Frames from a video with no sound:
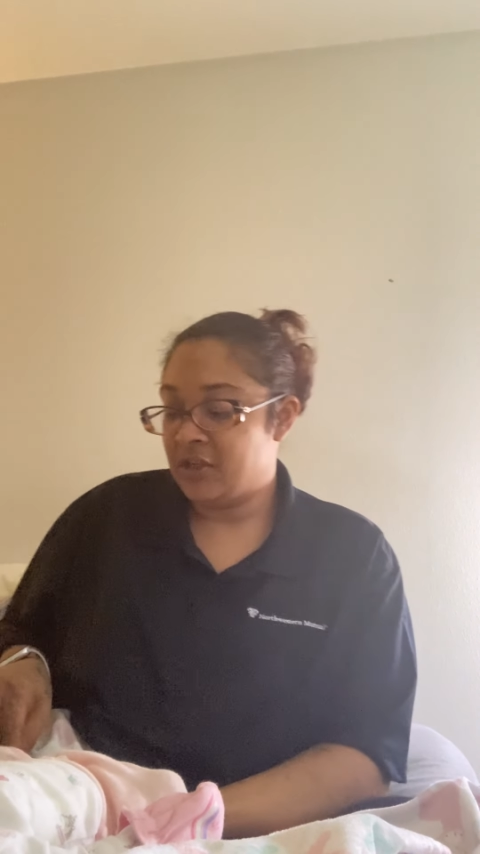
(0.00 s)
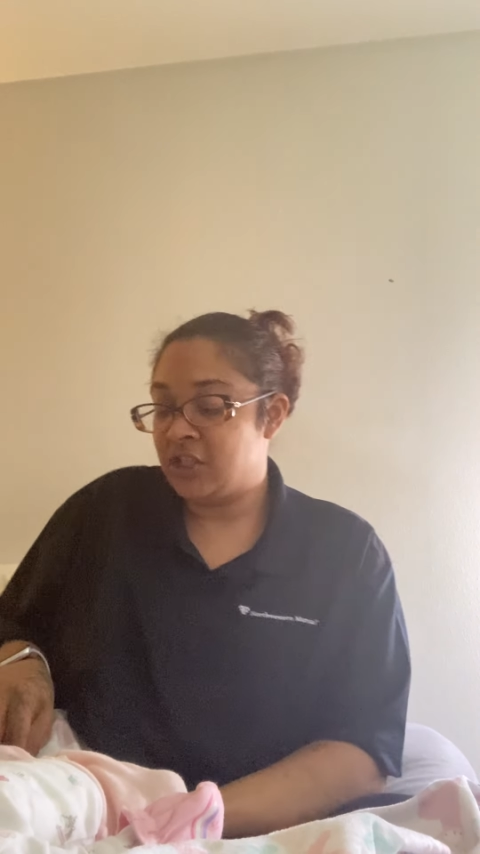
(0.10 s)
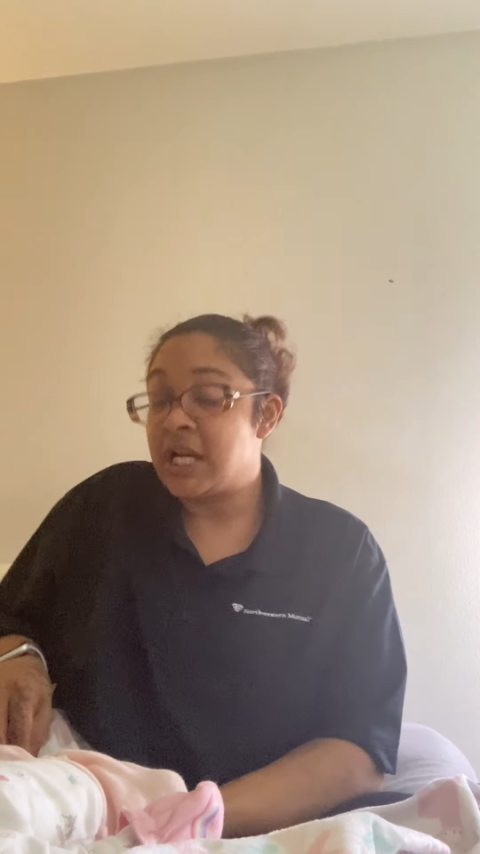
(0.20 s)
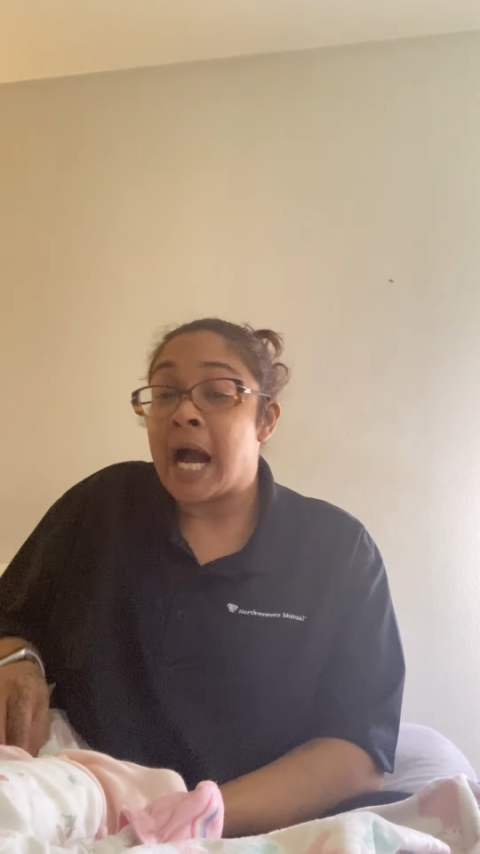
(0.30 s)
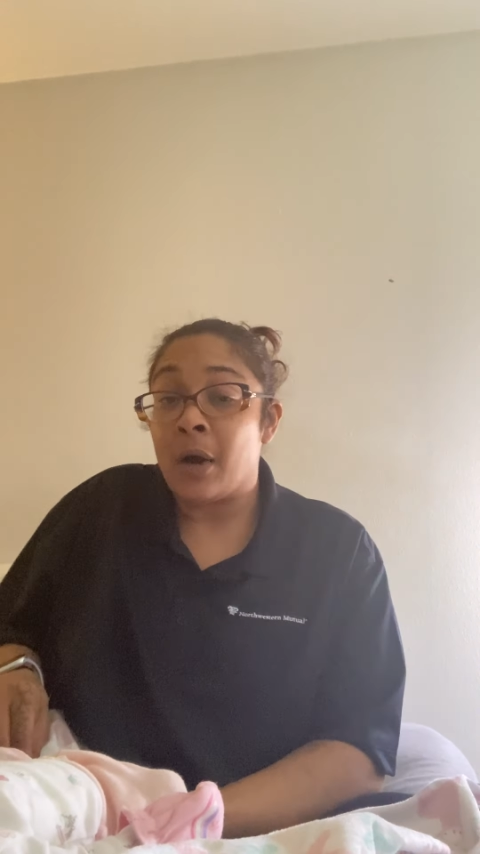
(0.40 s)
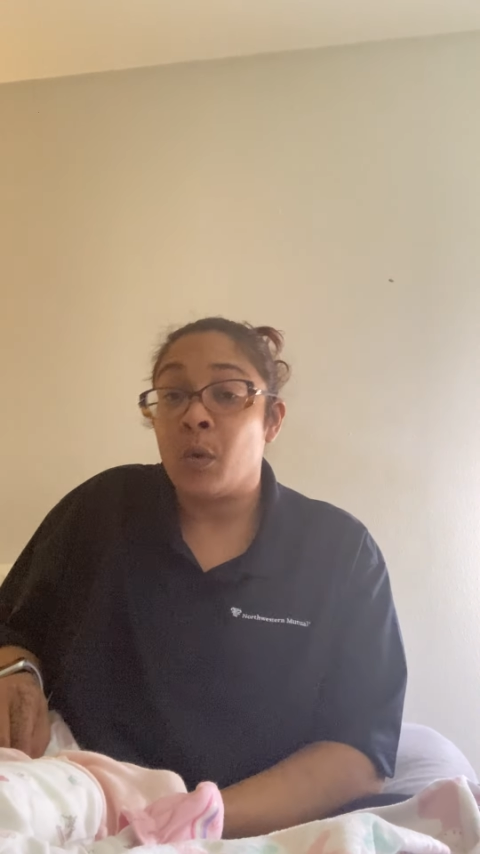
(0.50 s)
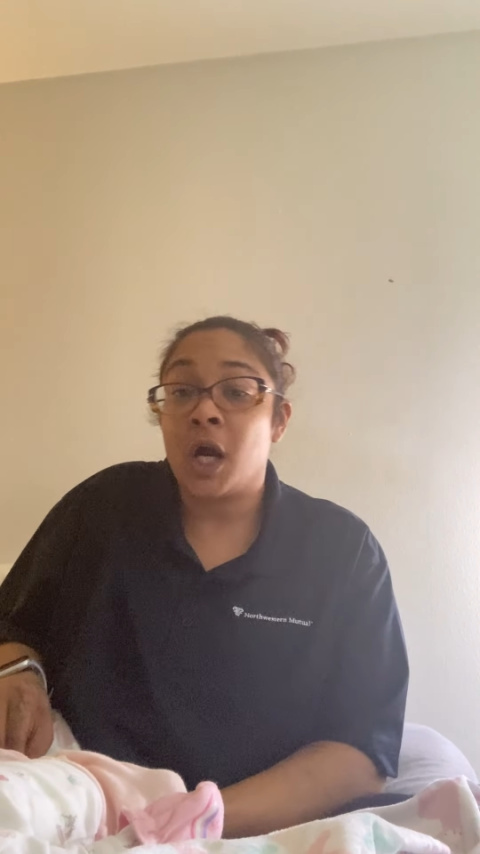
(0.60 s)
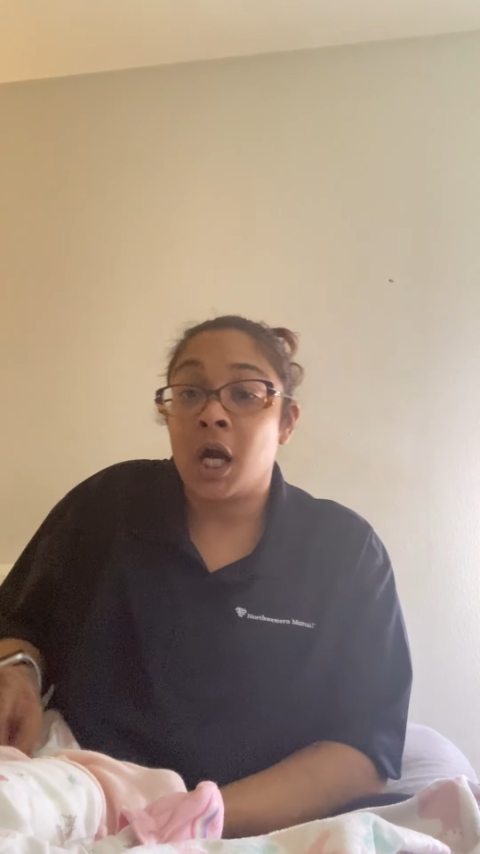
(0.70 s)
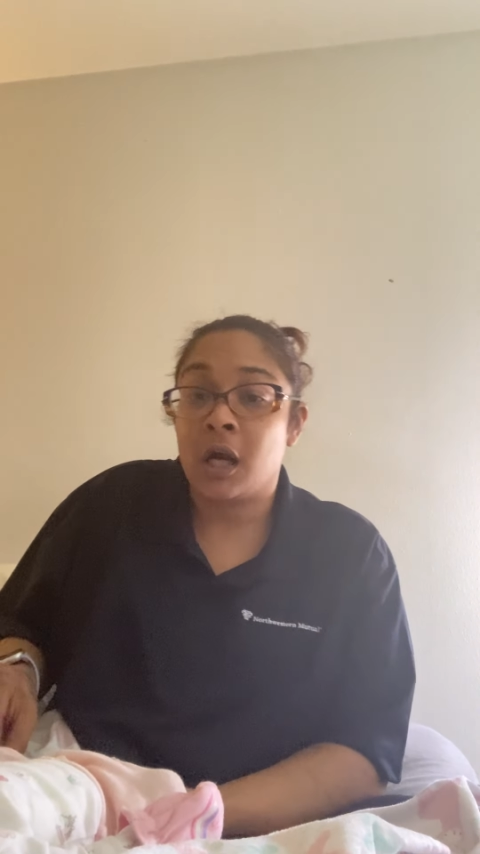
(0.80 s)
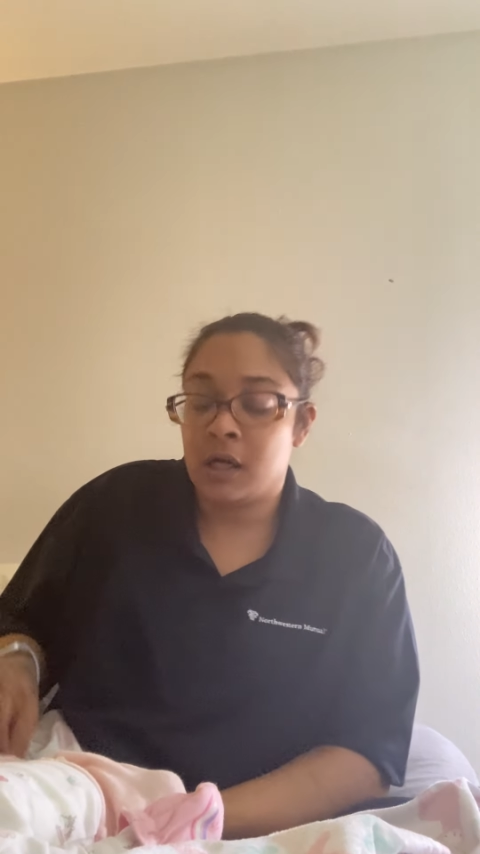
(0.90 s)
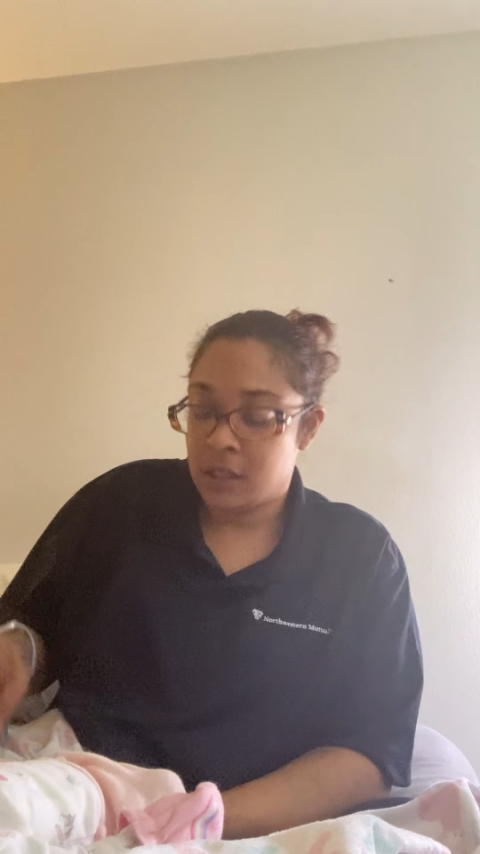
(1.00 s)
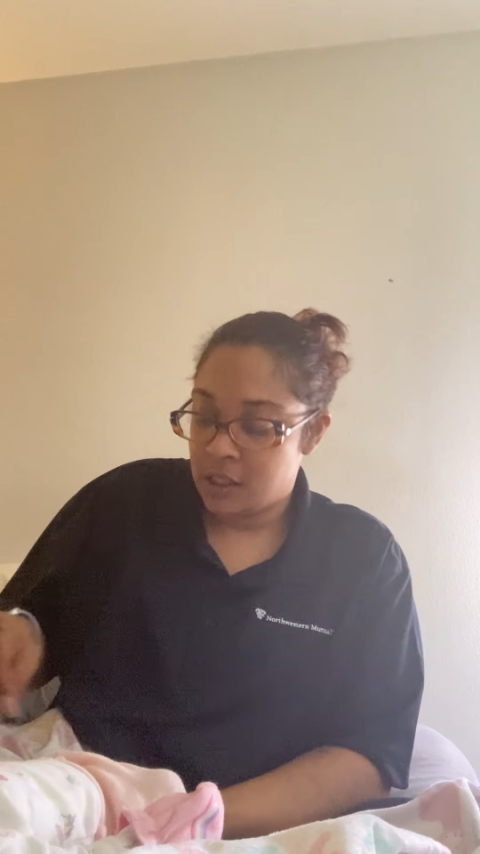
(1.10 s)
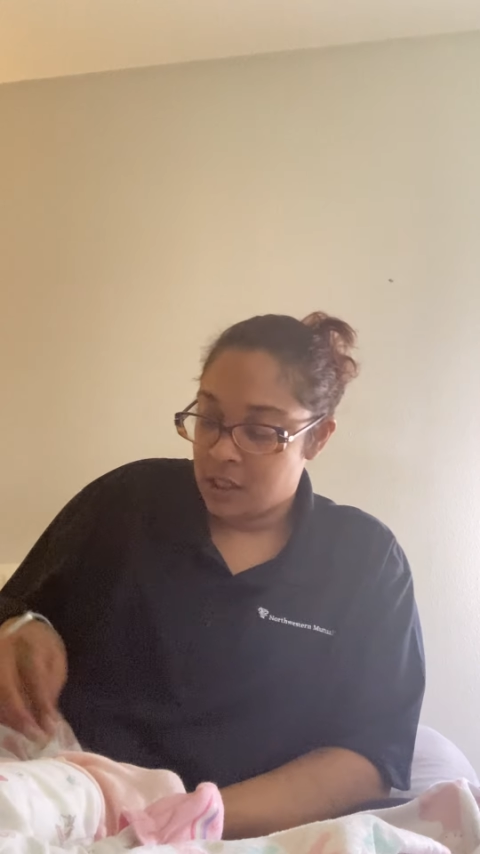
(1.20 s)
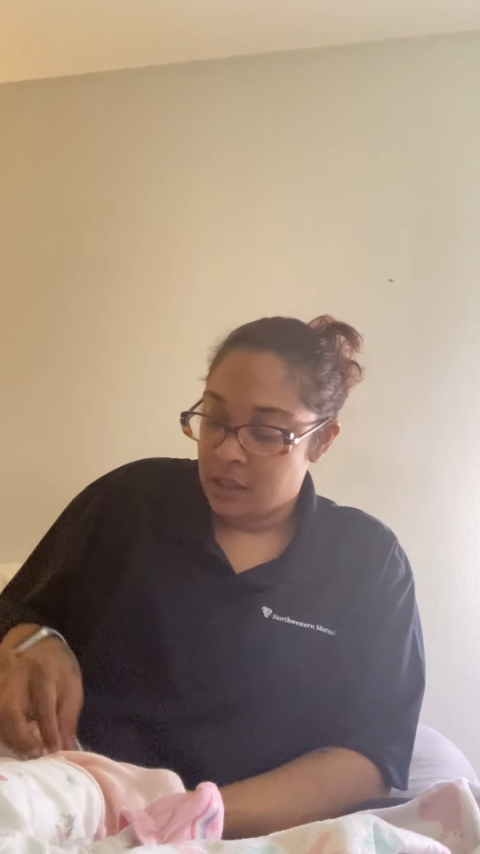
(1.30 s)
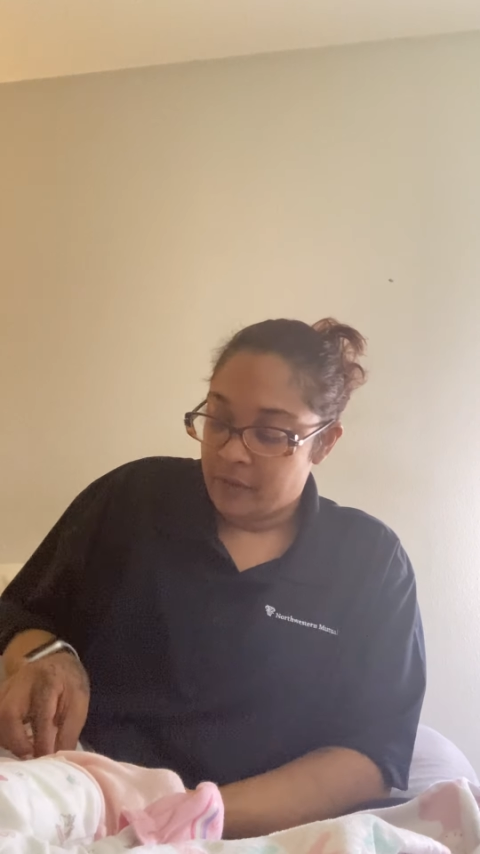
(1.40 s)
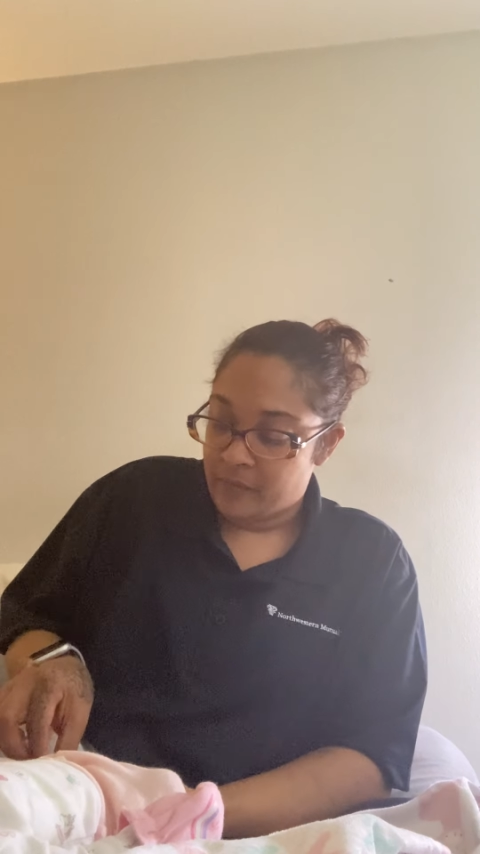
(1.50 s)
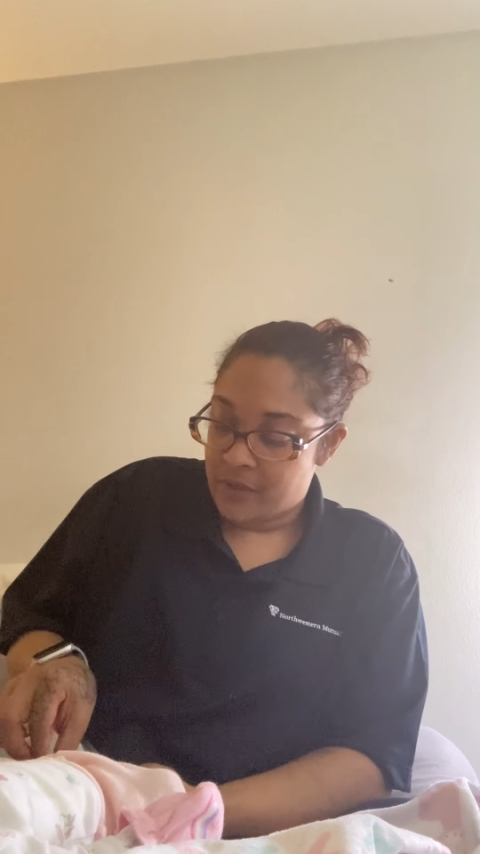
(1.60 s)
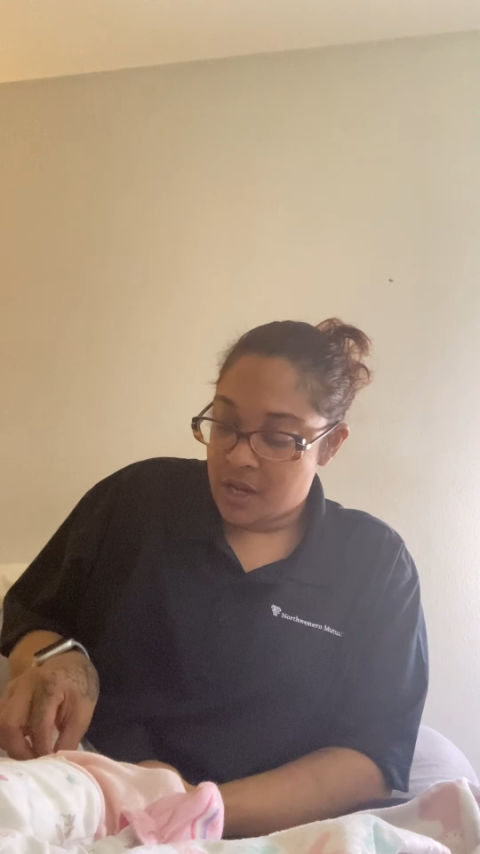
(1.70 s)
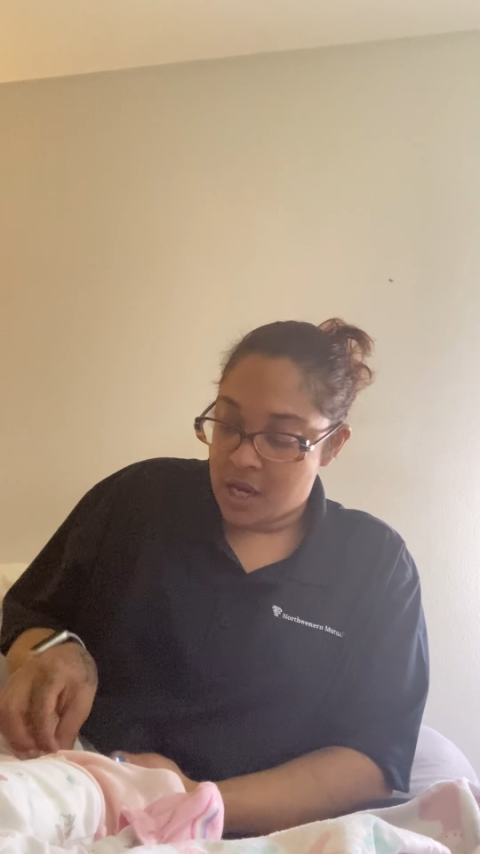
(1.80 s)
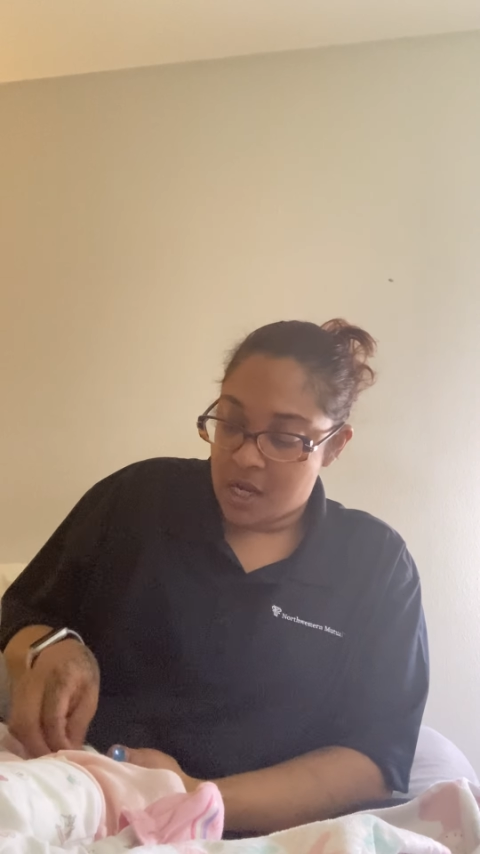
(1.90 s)
shower
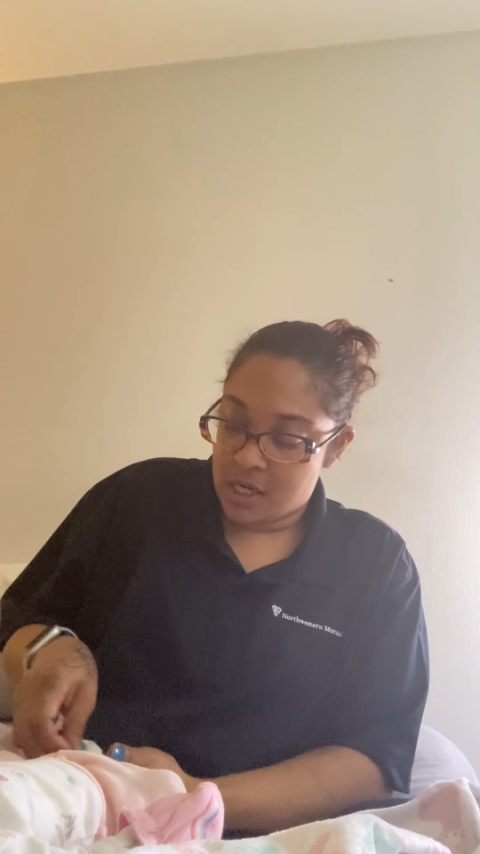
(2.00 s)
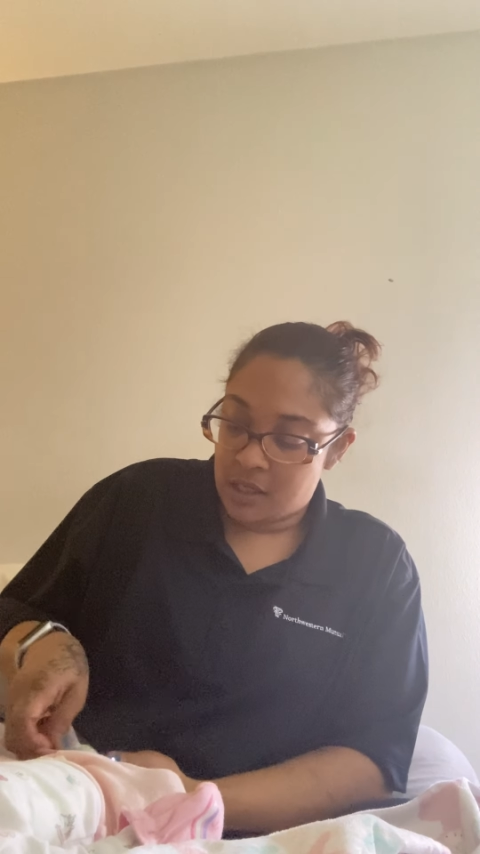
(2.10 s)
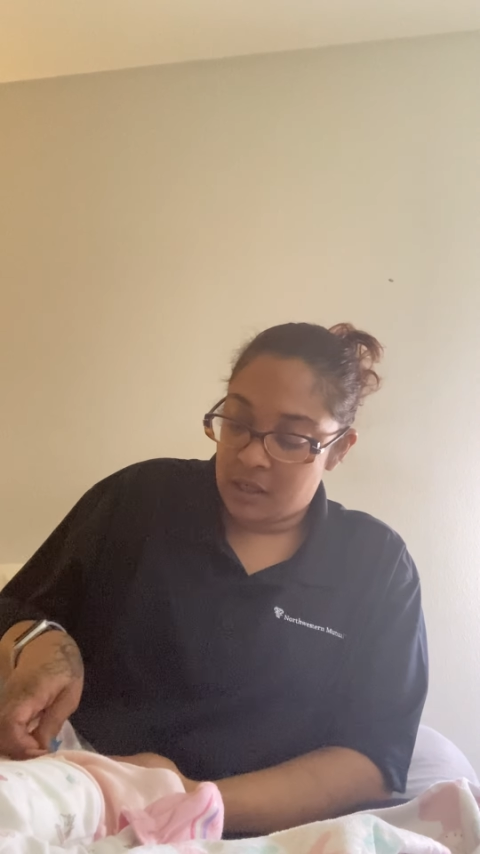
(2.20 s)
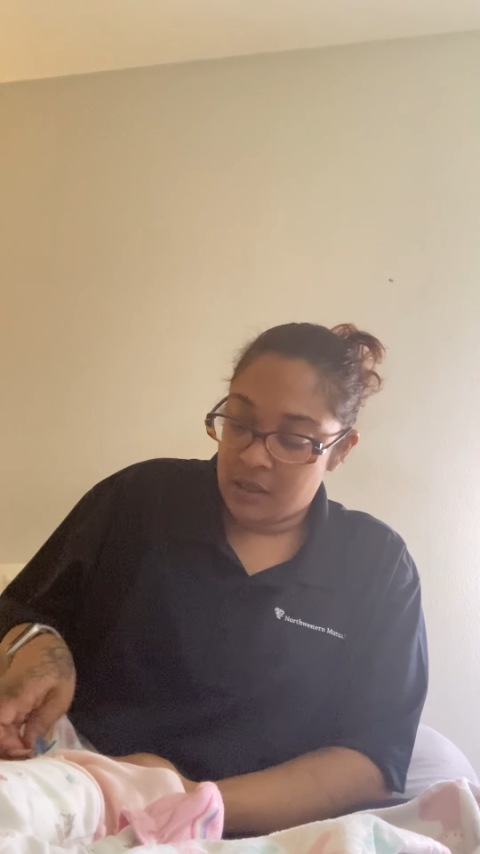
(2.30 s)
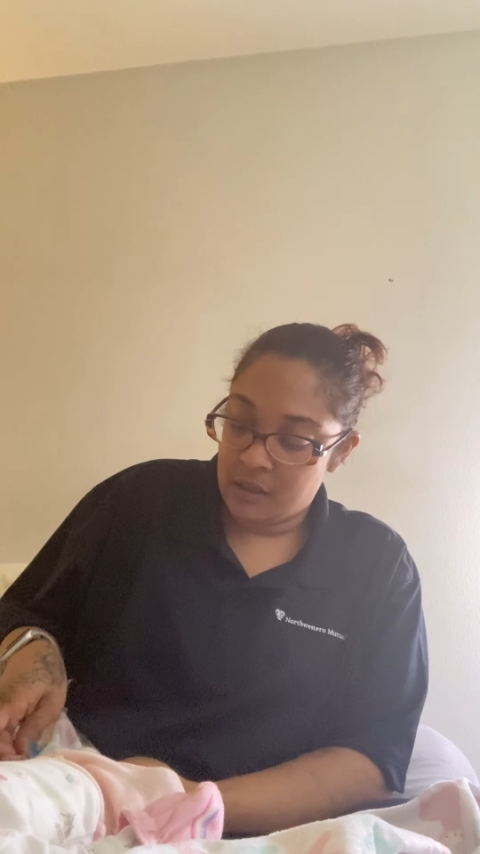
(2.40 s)
and